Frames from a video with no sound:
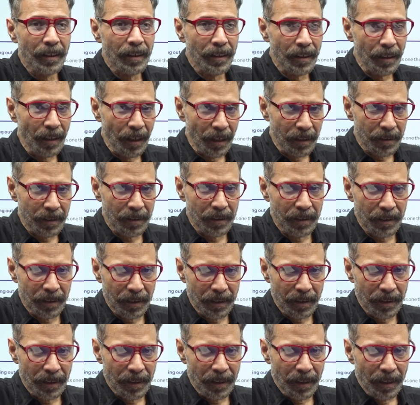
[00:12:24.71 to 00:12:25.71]

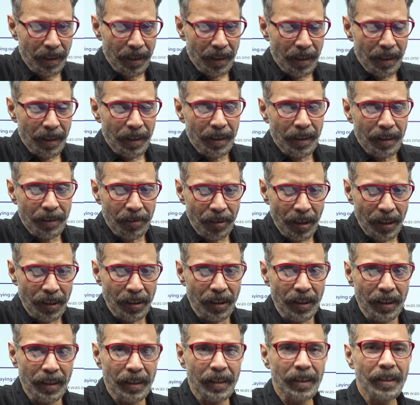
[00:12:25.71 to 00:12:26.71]
thus
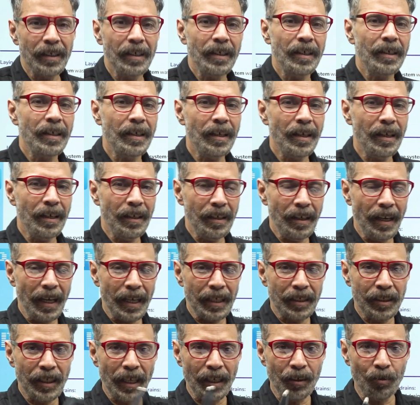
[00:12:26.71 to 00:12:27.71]
creating a
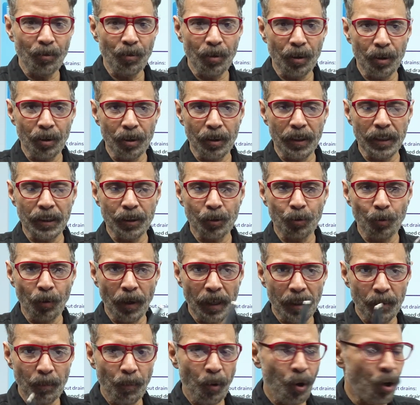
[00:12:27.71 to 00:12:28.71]
rectangular or a
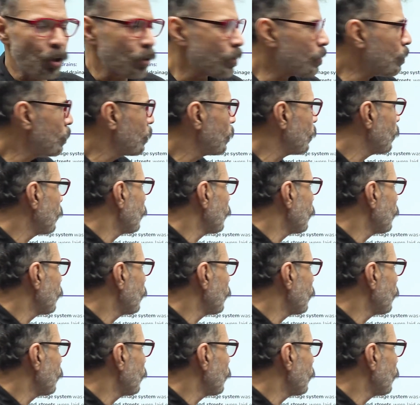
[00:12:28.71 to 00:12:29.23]
square blocks.